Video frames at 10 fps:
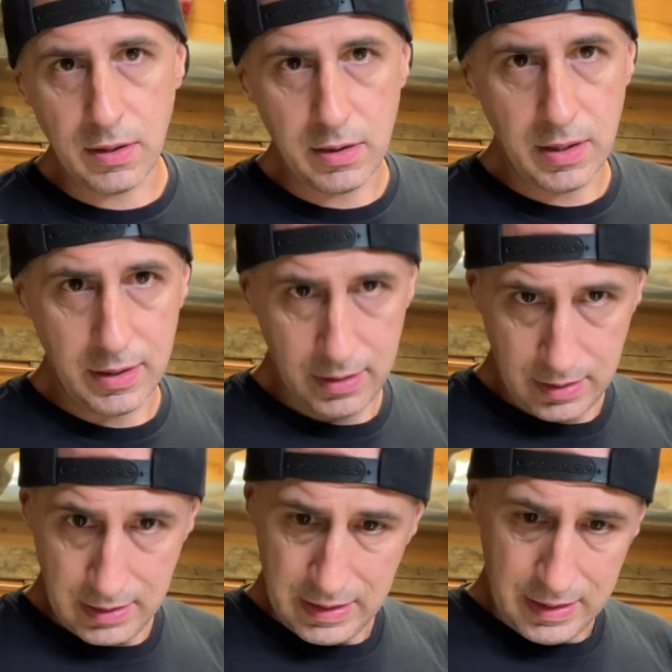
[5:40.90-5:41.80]
on it,
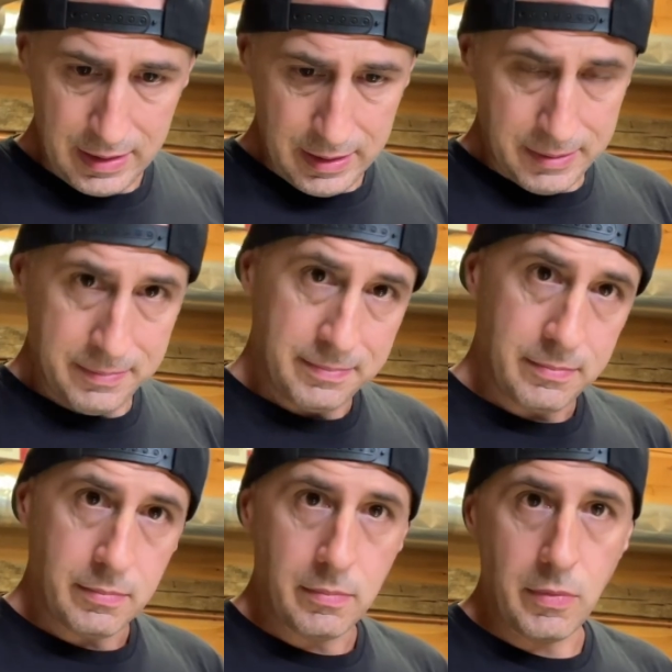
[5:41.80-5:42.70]

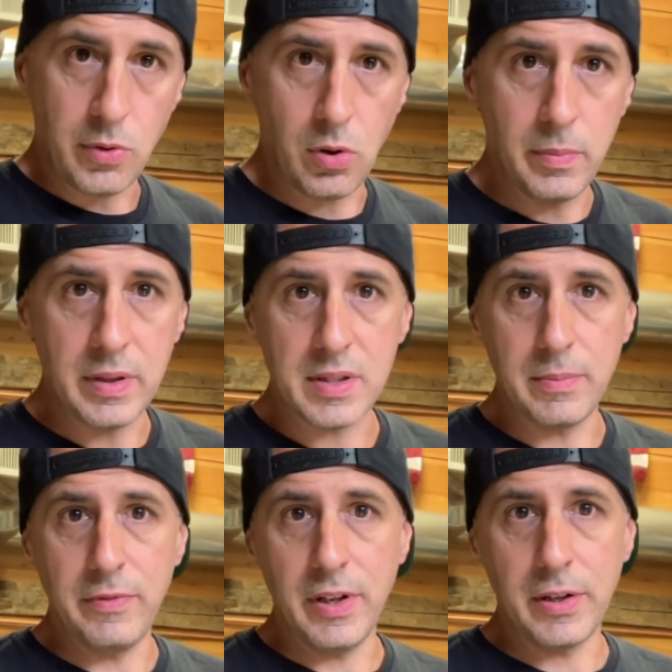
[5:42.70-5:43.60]
throw them in some
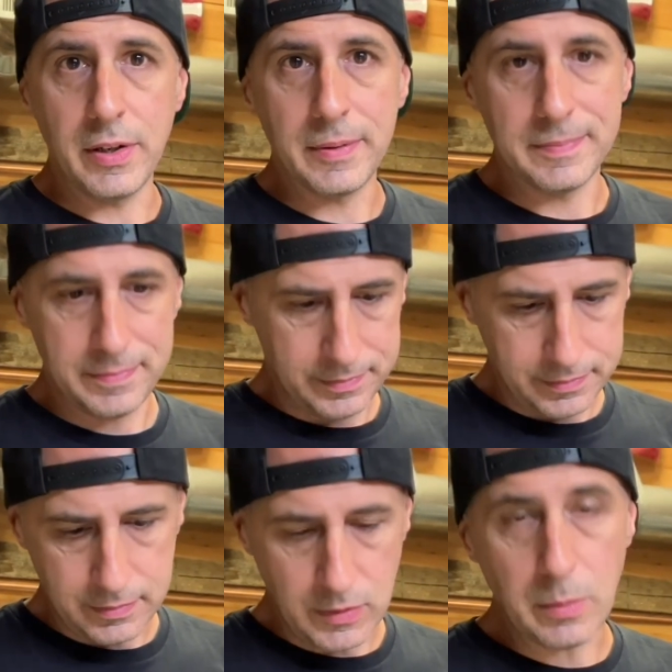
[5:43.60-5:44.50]
vinegar,
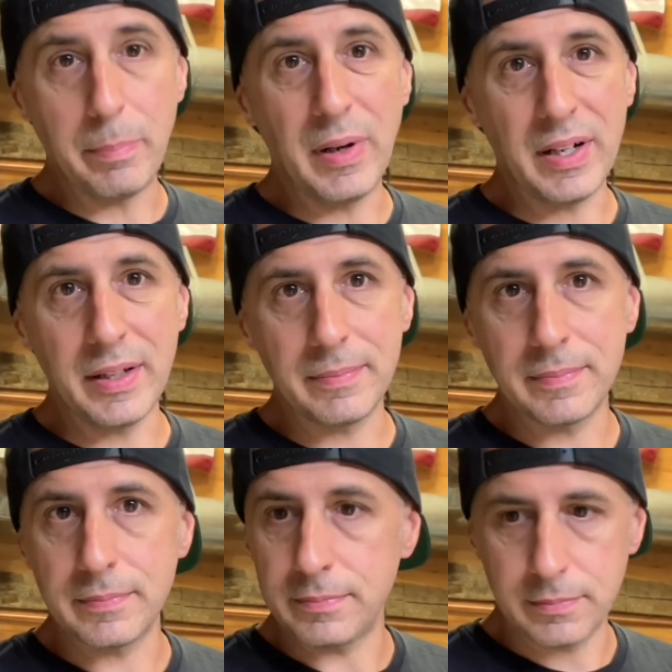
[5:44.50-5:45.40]
a bucket,
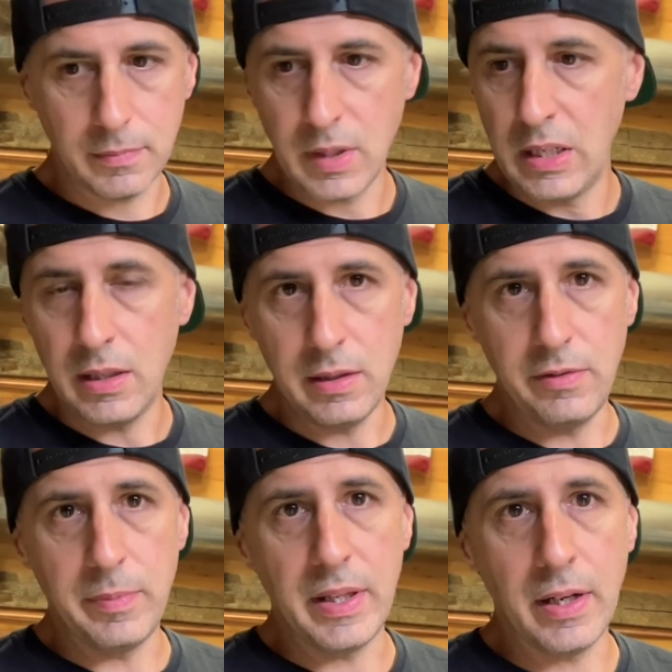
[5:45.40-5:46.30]
leave
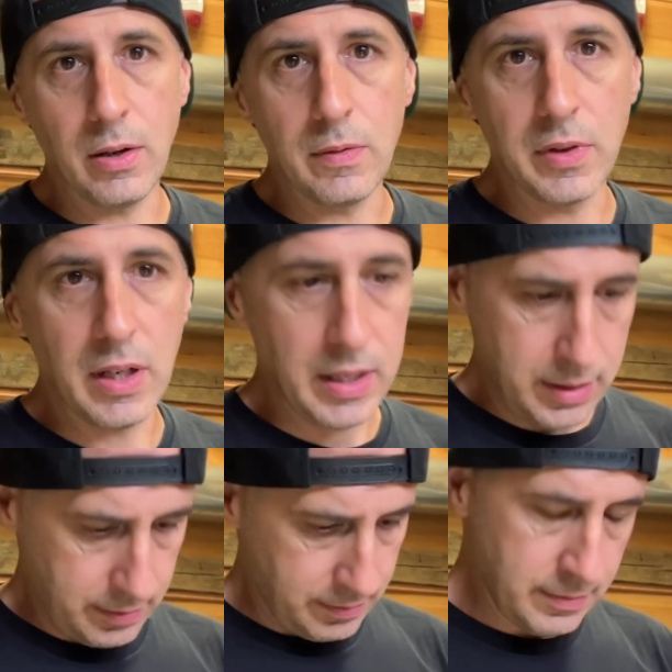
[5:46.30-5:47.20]
them in there overnight.
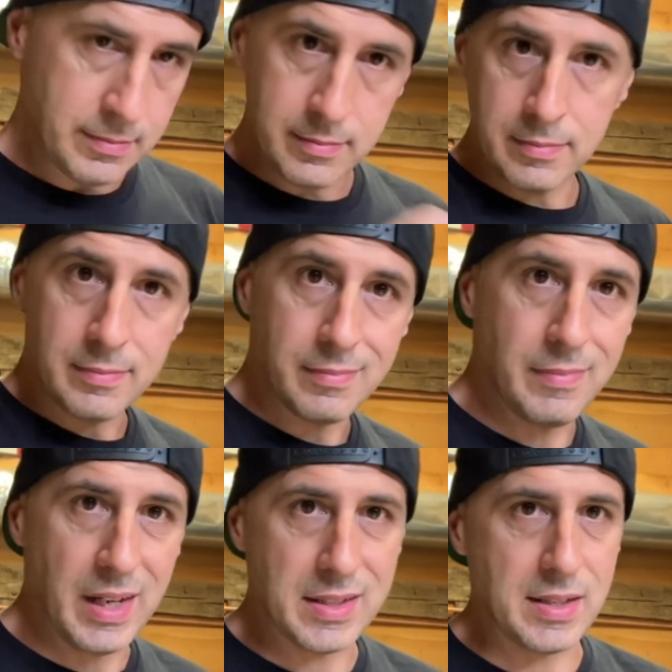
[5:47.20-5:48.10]
The
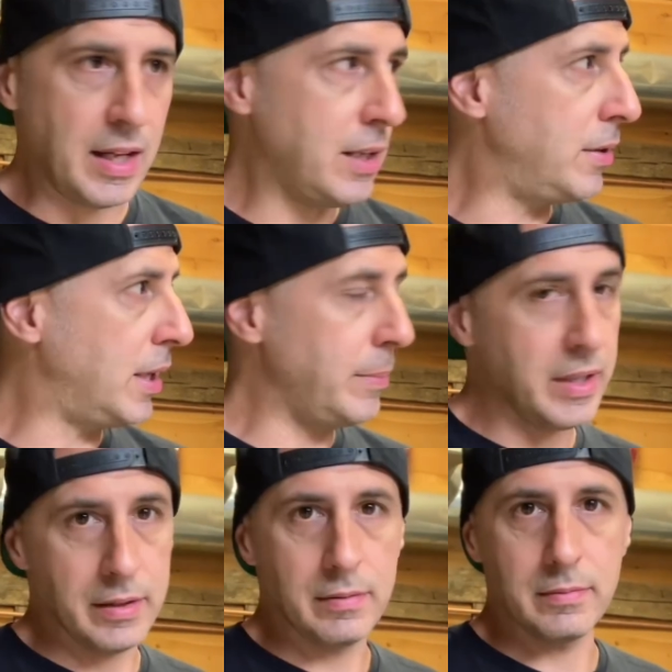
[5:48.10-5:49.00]
next day you come
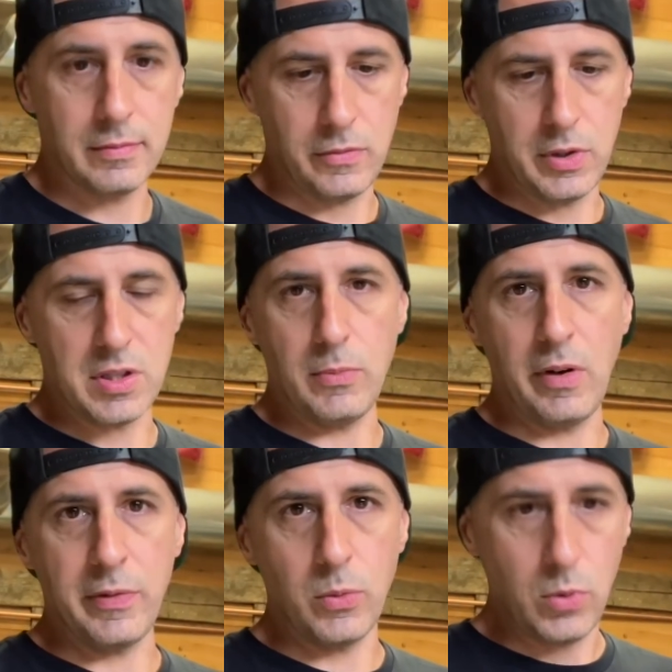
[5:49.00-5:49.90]
in, rinse them
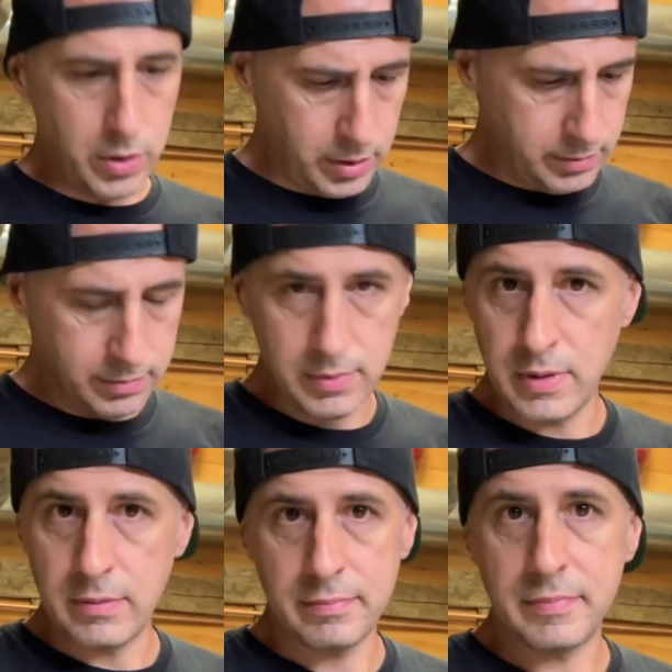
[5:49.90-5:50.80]
off with water,
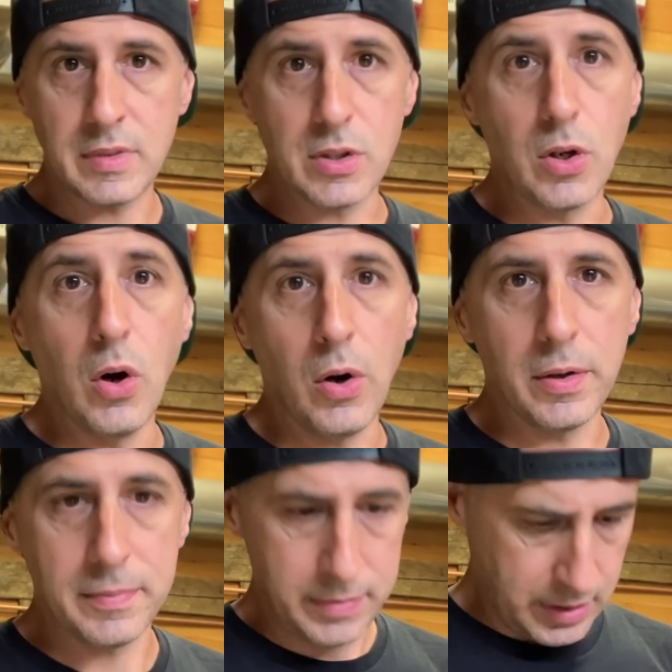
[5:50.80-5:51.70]
it's
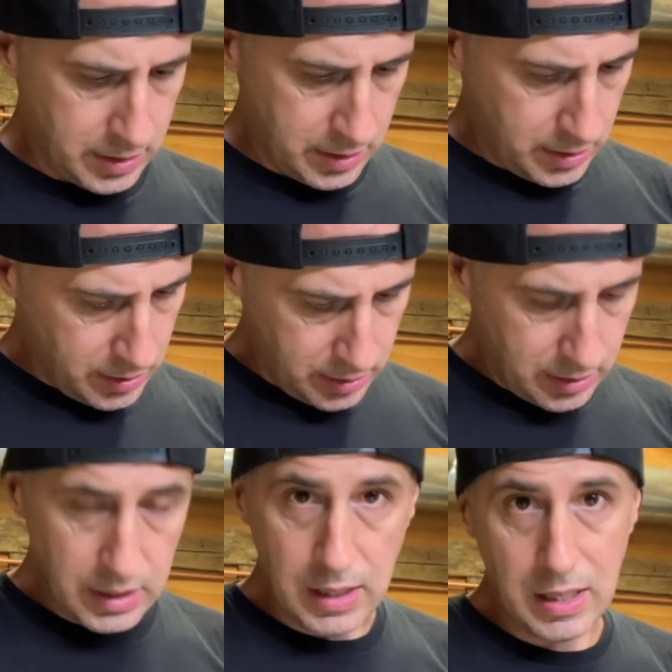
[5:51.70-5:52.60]
gone.
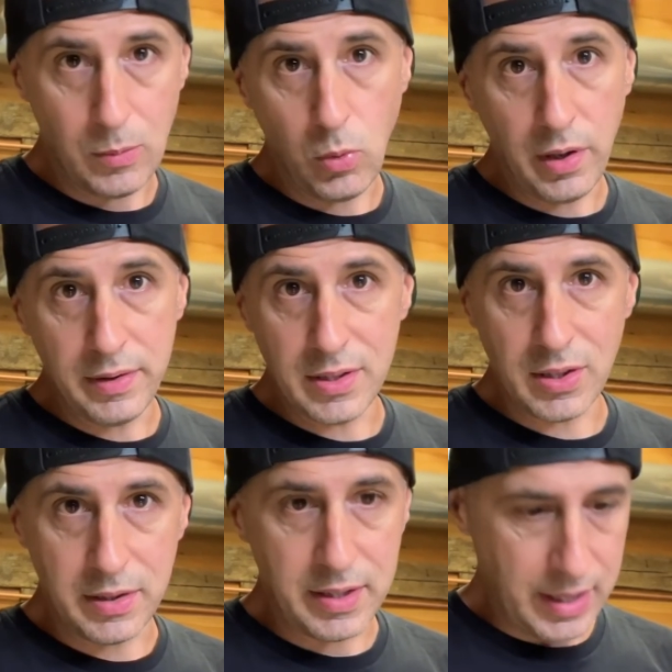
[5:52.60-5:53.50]
I'm welding these
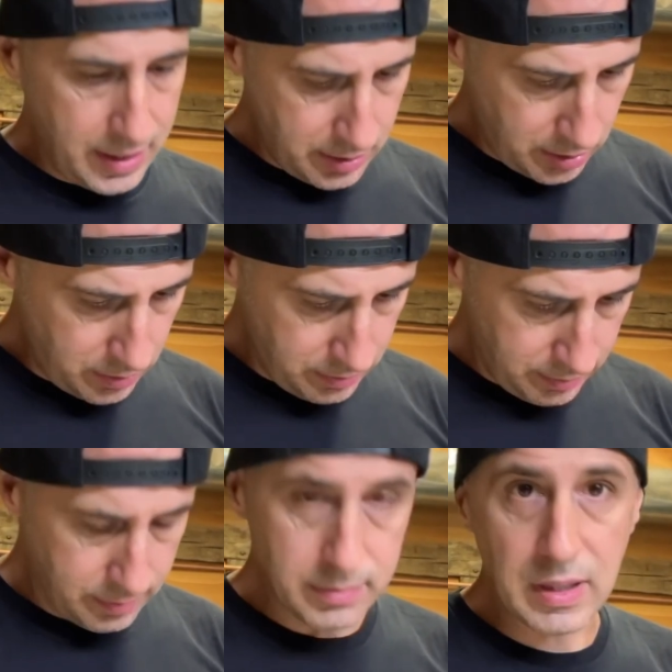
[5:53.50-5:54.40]
on today, so
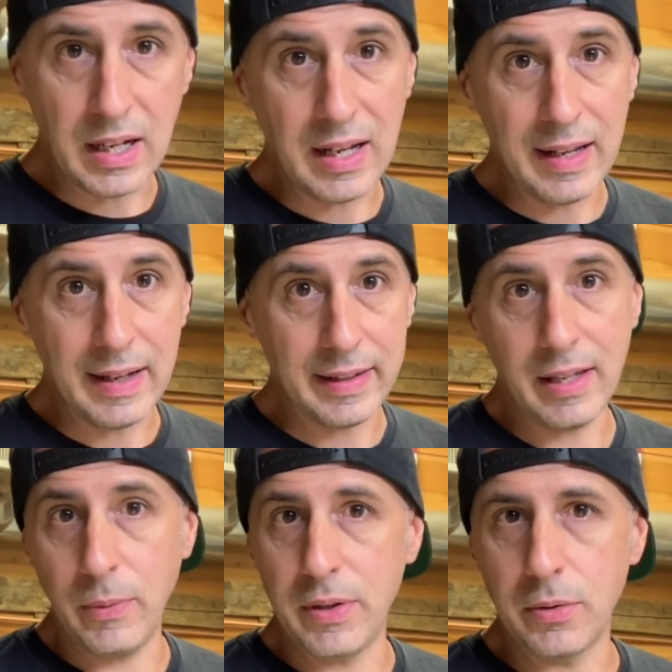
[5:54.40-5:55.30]
I
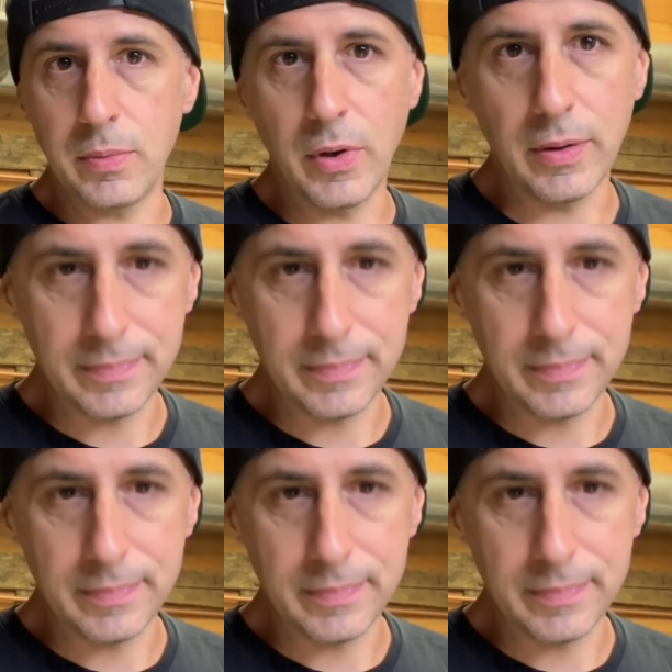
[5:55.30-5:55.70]
can't wait till tomorrow.